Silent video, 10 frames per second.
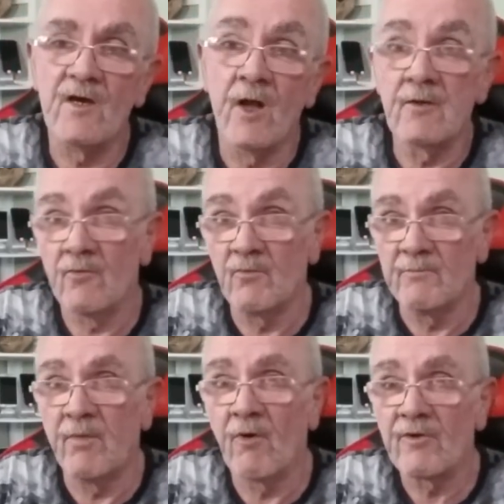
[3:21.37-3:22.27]
along
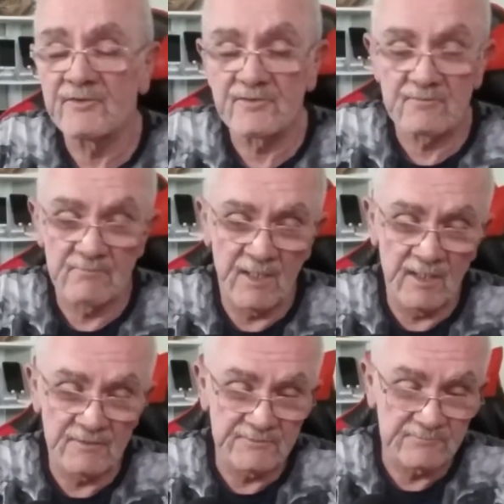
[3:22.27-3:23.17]
with Boris
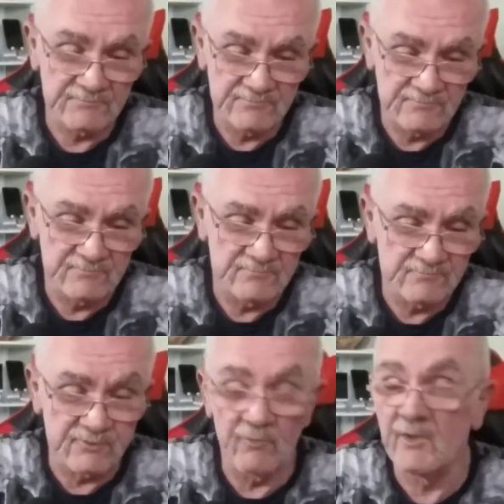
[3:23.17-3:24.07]
and
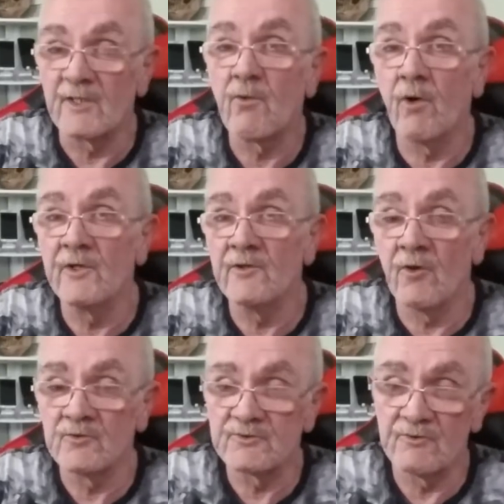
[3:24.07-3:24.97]
probably quite an
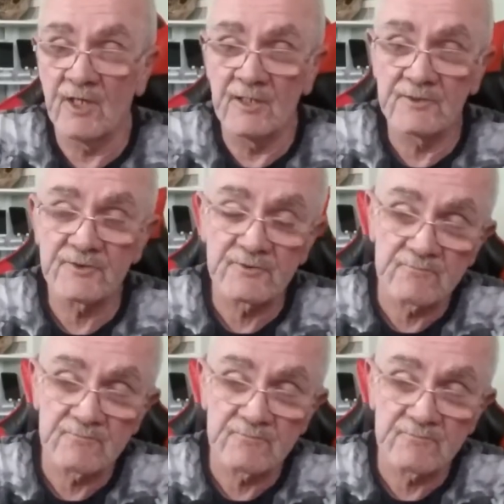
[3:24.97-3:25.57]
entourage,